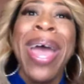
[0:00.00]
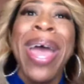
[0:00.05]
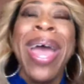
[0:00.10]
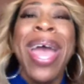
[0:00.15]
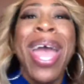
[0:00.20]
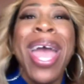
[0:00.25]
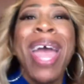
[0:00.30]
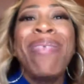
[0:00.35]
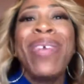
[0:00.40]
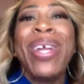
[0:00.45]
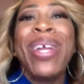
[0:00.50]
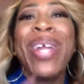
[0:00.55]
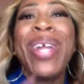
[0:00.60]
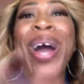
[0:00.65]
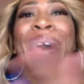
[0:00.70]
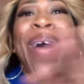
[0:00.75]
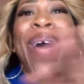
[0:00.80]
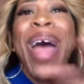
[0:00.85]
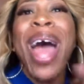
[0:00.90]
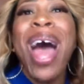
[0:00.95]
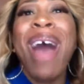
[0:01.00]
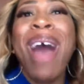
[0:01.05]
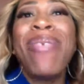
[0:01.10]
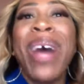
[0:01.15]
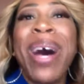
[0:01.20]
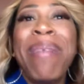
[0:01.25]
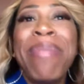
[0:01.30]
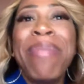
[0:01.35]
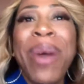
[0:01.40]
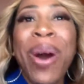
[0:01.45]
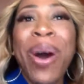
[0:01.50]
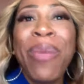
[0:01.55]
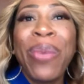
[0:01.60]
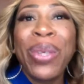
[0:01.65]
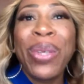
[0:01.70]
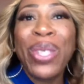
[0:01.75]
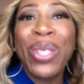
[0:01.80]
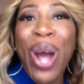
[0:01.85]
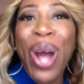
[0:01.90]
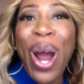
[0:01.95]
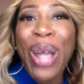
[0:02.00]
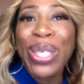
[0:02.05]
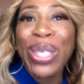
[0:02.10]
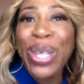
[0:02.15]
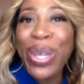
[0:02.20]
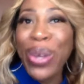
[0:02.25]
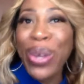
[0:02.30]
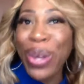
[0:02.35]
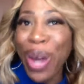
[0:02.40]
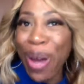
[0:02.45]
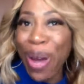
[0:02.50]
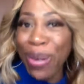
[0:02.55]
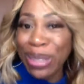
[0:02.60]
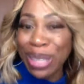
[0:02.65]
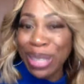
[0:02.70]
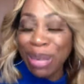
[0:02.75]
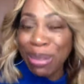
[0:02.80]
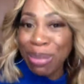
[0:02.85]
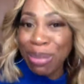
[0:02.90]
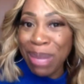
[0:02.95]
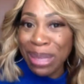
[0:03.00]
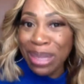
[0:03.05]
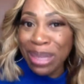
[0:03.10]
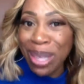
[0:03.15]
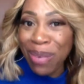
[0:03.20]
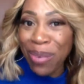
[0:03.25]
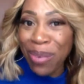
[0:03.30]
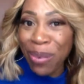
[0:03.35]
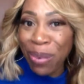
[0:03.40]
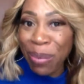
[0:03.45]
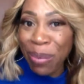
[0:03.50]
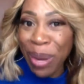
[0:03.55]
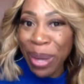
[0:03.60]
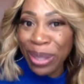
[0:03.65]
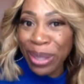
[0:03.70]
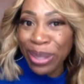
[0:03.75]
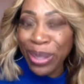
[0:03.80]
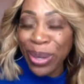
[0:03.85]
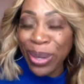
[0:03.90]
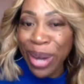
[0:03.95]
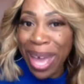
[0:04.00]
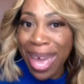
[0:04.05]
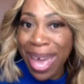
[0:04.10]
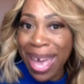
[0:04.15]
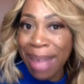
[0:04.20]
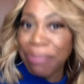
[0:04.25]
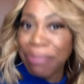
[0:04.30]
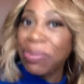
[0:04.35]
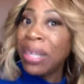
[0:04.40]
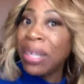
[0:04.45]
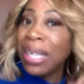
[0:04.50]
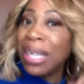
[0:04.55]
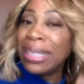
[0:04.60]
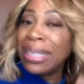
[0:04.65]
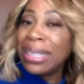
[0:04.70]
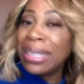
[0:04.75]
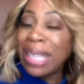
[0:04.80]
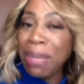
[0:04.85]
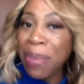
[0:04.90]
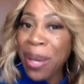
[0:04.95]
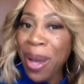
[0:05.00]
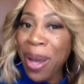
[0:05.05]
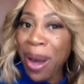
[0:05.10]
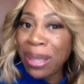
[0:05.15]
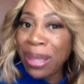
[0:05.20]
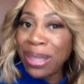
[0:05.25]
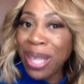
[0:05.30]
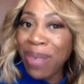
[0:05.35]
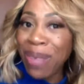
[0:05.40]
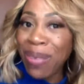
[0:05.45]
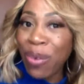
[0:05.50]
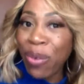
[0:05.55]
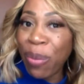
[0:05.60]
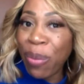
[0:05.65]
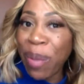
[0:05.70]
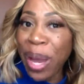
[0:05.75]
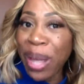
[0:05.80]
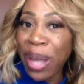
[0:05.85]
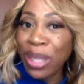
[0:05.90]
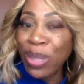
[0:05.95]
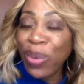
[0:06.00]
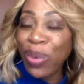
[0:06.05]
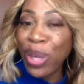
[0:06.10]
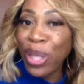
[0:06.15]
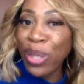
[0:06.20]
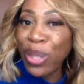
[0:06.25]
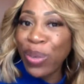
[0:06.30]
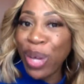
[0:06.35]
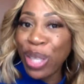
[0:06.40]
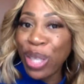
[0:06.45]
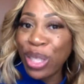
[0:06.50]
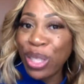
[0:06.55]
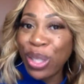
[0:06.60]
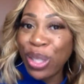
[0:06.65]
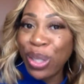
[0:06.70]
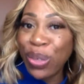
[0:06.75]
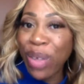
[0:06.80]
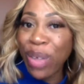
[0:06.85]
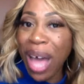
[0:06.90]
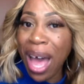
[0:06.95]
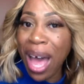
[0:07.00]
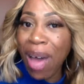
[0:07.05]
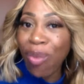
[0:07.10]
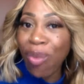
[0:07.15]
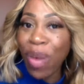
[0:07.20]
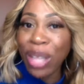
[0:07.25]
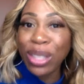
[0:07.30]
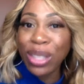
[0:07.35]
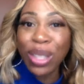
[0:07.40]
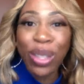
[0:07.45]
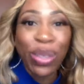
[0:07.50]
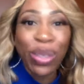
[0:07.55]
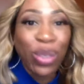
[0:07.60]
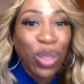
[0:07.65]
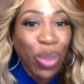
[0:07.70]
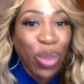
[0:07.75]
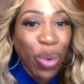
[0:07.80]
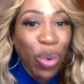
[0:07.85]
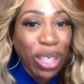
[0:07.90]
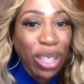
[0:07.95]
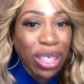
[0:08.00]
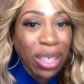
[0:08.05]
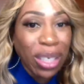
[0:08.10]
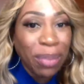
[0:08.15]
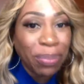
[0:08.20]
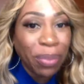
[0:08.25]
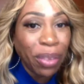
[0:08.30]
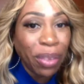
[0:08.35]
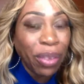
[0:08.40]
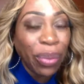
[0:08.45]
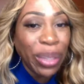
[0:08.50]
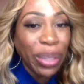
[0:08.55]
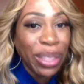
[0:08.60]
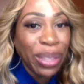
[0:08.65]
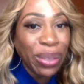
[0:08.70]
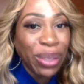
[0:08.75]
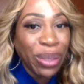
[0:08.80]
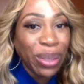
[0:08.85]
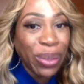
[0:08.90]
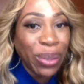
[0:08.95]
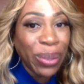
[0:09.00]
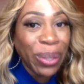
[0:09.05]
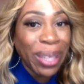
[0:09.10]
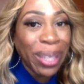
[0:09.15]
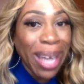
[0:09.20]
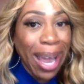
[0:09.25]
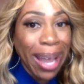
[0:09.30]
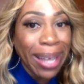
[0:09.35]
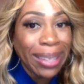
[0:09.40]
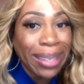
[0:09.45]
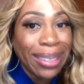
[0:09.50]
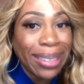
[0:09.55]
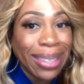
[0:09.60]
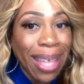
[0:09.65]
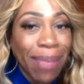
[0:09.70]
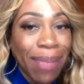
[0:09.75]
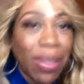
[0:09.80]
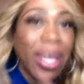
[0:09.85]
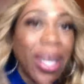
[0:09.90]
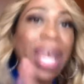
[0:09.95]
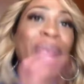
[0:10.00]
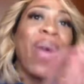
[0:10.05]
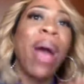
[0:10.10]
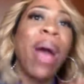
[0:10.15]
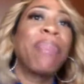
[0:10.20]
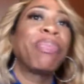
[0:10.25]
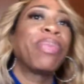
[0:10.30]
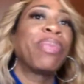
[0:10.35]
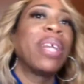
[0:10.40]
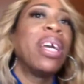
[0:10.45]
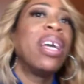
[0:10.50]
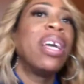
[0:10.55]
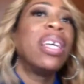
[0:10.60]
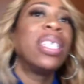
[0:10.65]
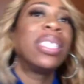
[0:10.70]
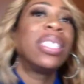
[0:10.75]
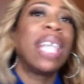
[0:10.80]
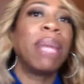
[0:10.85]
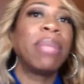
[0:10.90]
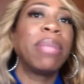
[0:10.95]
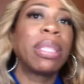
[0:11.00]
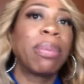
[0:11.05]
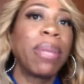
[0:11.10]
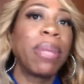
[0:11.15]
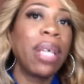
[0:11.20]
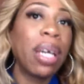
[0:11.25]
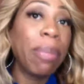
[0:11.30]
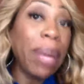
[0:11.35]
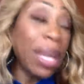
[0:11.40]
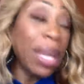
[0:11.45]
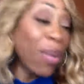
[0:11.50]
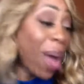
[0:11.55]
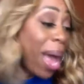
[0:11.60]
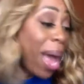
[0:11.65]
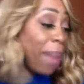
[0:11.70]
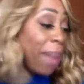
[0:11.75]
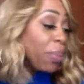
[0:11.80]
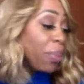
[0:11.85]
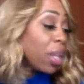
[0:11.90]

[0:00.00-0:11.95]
if you don't have a mobile charger, you can always come to my cell phone repair store at CPR Cell Phone Repair, 2200 Duluth Highway, Duluth, Georgia, 30097. Anyway, shameless plug. But anyway,